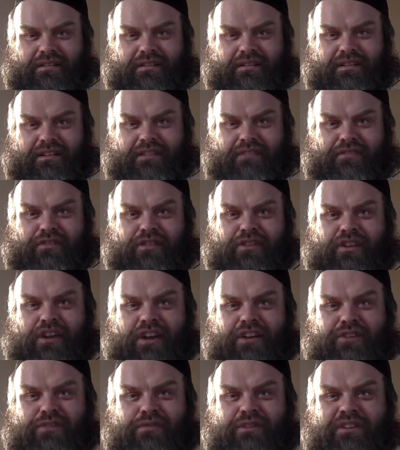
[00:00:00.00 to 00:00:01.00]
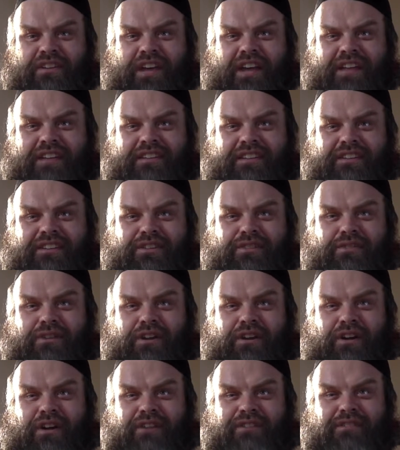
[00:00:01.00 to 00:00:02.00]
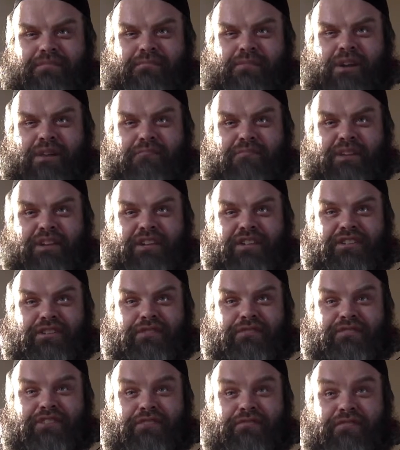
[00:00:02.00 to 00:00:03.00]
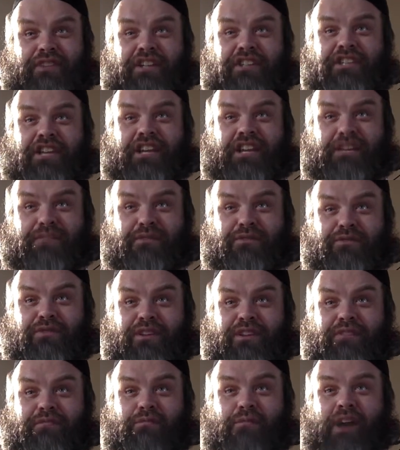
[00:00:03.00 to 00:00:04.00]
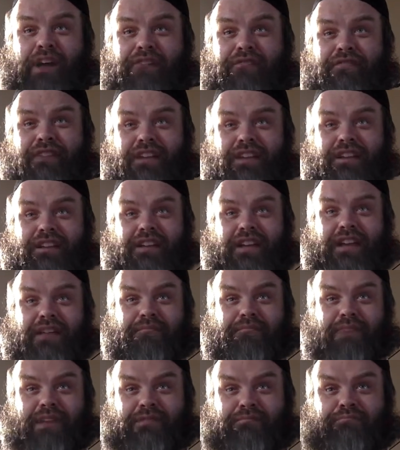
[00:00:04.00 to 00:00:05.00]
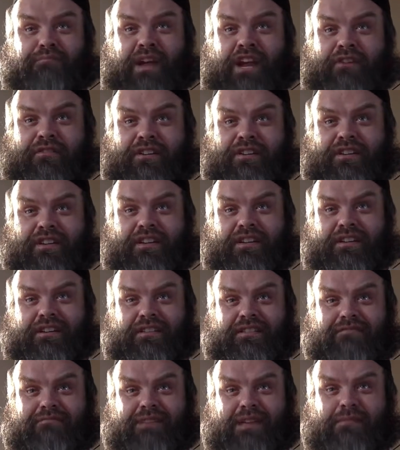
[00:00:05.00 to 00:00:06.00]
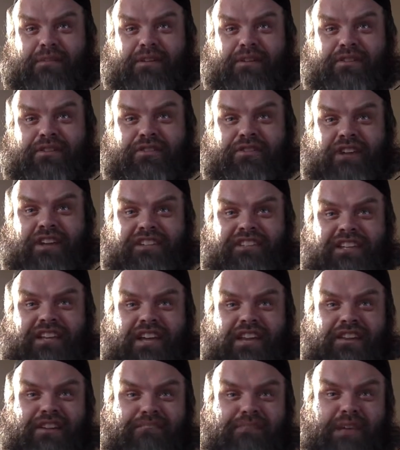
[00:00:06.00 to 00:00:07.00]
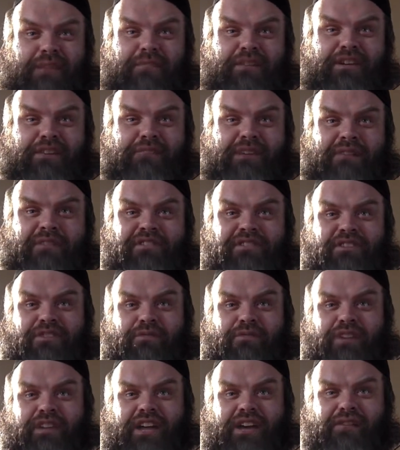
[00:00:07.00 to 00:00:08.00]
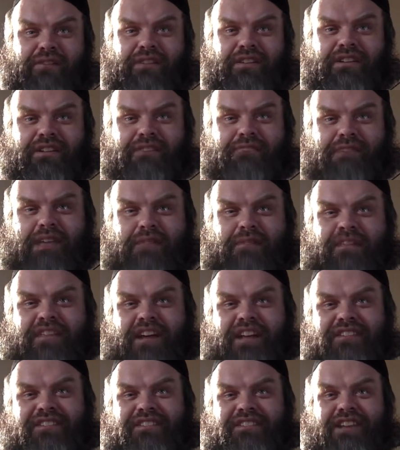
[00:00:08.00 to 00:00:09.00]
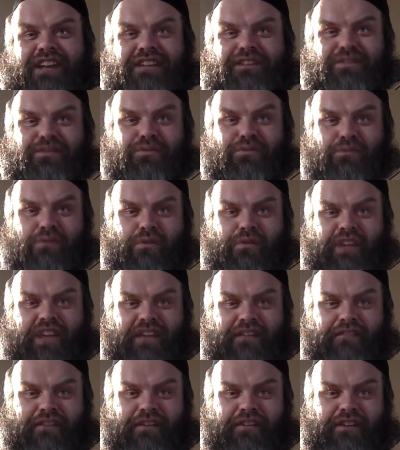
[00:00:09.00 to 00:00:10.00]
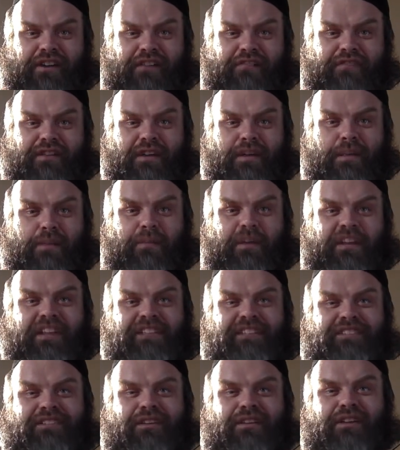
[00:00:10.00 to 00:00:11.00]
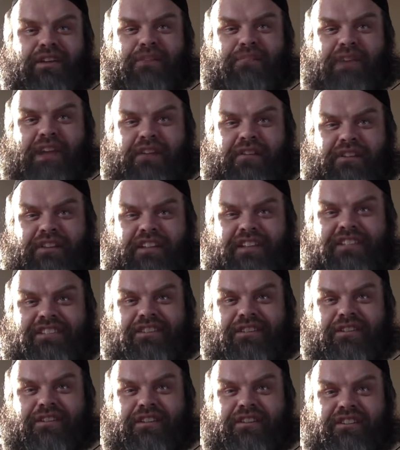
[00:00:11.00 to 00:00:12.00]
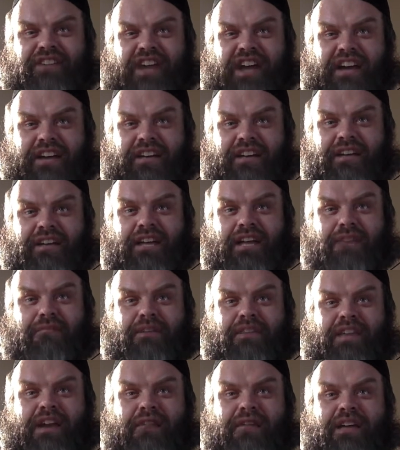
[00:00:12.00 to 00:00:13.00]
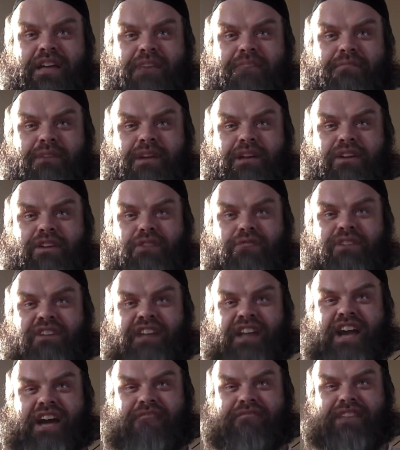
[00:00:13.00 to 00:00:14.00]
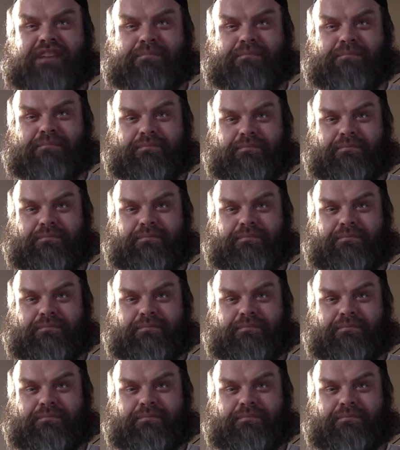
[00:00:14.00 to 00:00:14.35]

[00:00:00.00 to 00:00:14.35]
And if you're not doing that, then you're an awesome mom, because you've differentiated between wife and parent. Maybe you're not together. Maybe your marriage didn't work out. Maybe that's true. Okay, fair enough. But he's still their parent. He's still their dad. And without him, you wouldn't have them.